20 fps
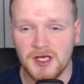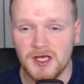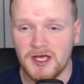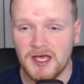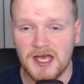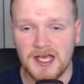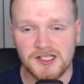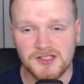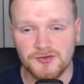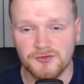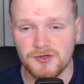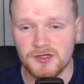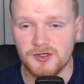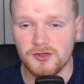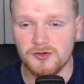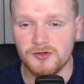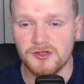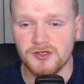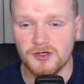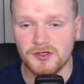It is a really
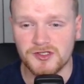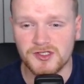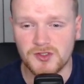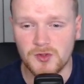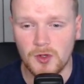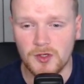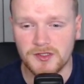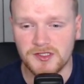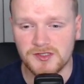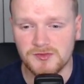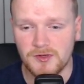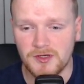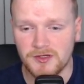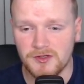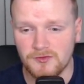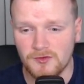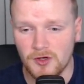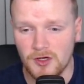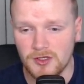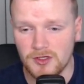good young squad as well.
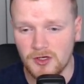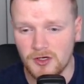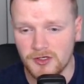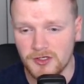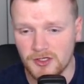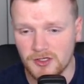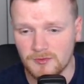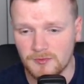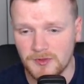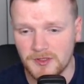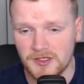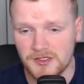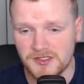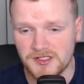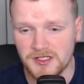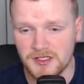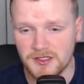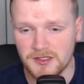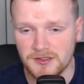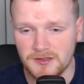You've got a lot of young players
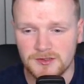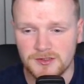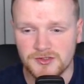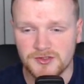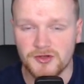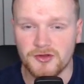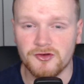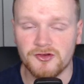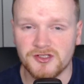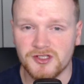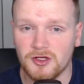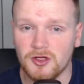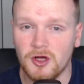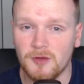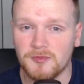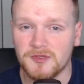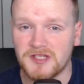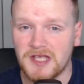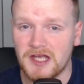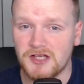here, so there is a lot of
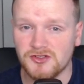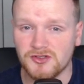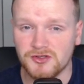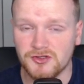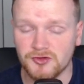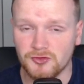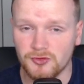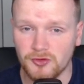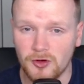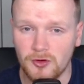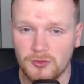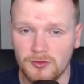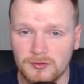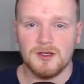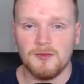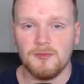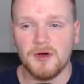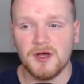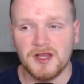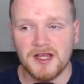potential to grow.
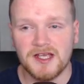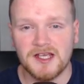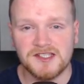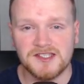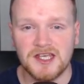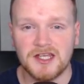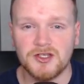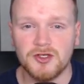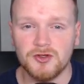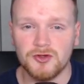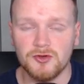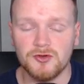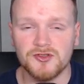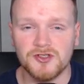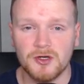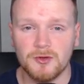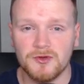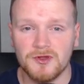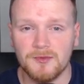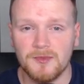But like I said, you do
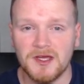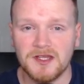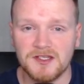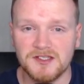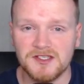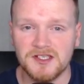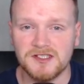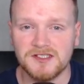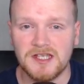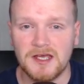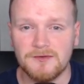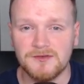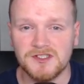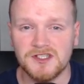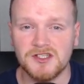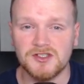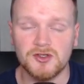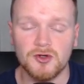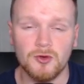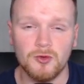start with a -6
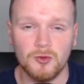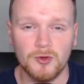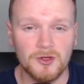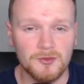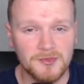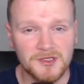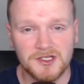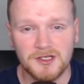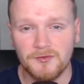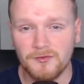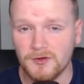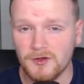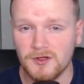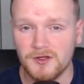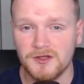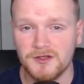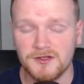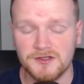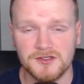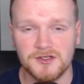deficit, so it will be difficult
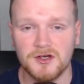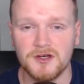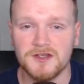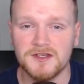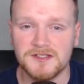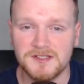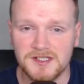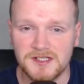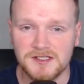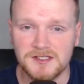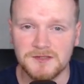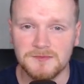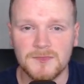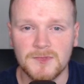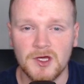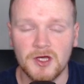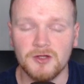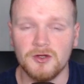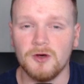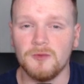at the start of the season.
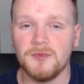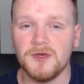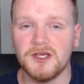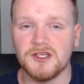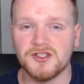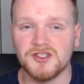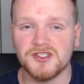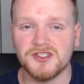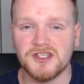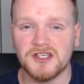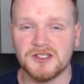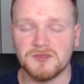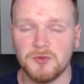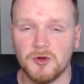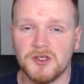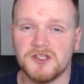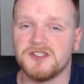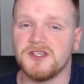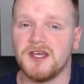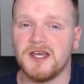And albeit just 6
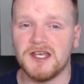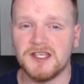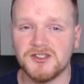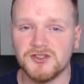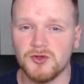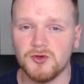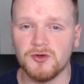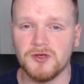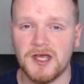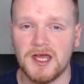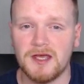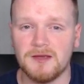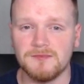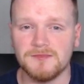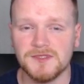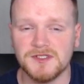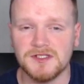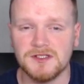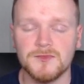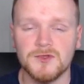points, it is 2
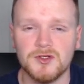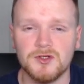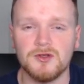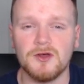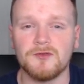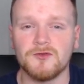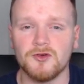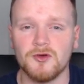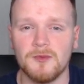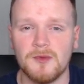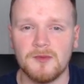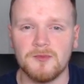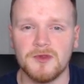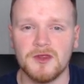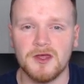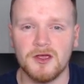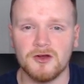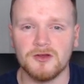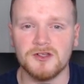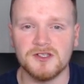games. You do have to remember
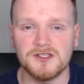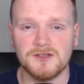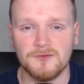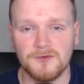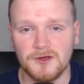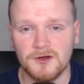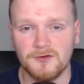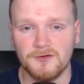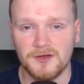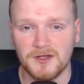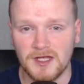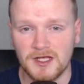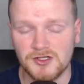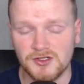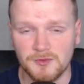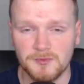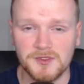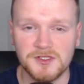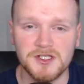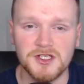they are in a severe financial
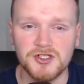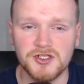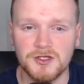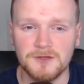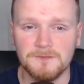position.